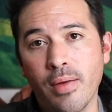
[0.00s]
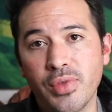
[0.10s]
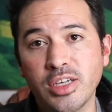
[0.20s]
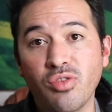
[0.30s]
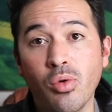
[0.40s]

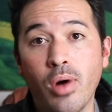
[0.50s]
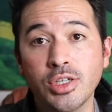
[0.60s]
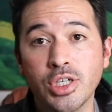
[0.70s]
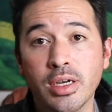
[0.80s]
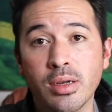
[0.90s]
Thanks for
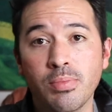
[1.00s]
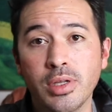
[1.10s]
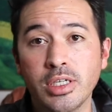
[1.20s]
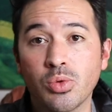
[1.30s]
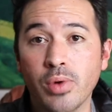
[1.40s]
watching.
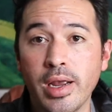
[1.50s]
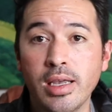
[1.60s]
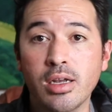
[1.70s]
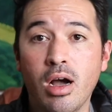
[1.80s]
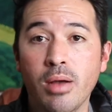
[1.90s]
Please
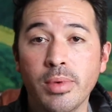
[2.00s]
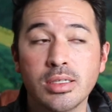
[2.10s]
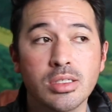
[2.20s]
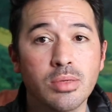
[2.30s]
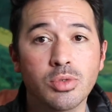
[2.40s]
rate,
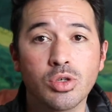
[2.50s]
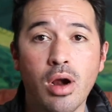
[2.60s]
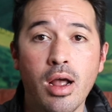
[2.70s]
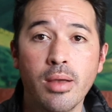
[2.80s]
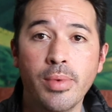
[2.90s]
comment,
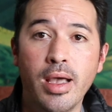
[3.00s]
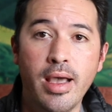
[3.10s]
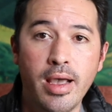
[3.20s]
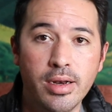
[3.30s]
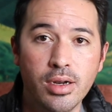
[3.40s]
subscribe,
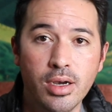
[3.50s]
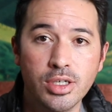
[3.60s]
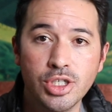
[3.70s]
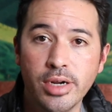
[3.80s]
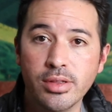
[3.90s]

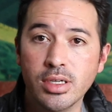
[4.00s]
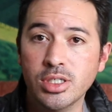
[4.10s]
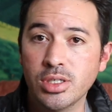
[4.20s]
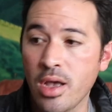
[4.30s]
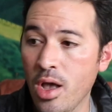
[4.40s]
and share
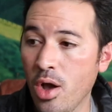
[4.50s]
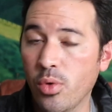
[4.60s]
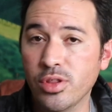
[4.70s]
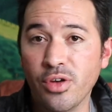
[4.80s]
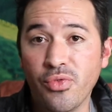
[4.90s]
this
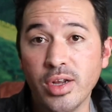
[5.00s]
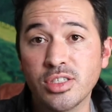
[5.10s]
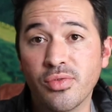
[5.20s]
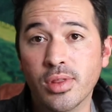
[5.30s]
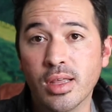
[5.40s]
with your
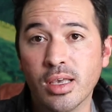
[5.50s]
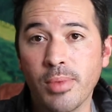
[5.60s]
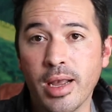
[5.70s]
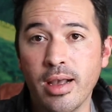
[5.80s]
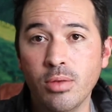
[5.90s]
friends if you think it
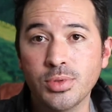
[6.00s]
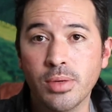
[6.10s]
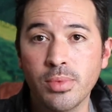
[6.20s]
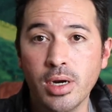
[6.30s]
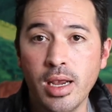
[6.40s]
might help
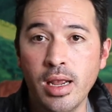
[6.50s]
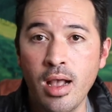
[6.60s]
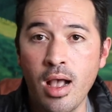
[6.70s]
somebody.